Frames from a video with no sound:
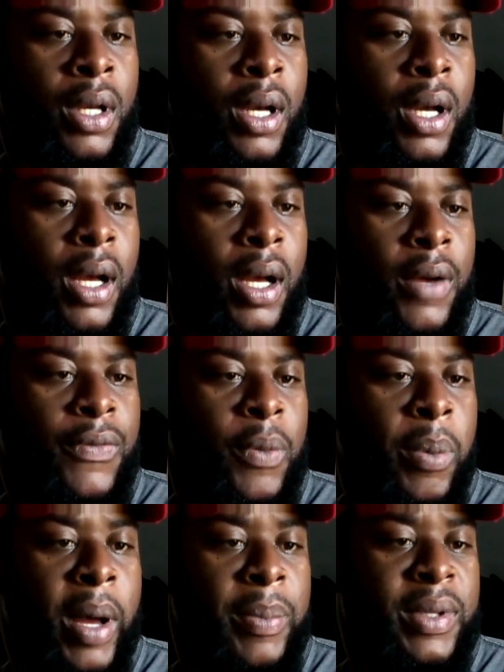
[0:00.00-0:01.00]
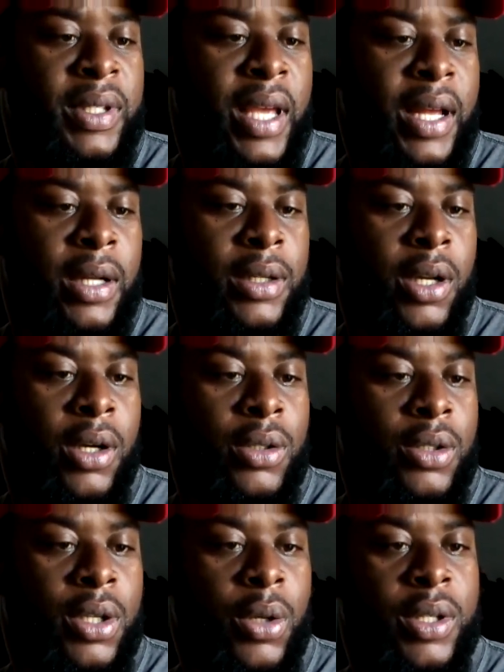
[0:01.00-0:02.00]
For puppies and adults,
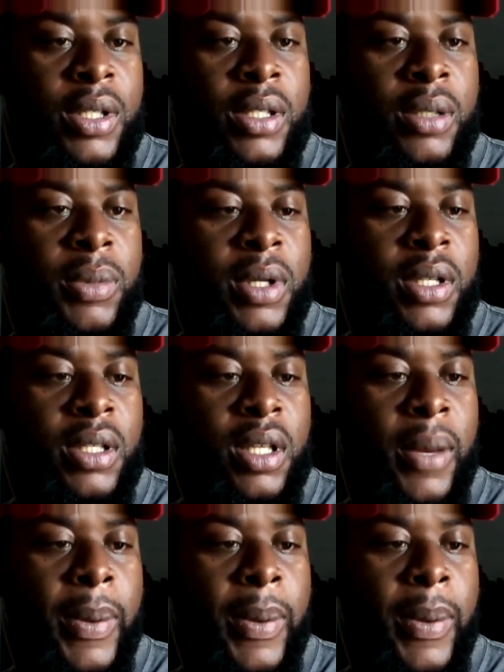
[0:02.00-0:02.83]
so this is some good stuff.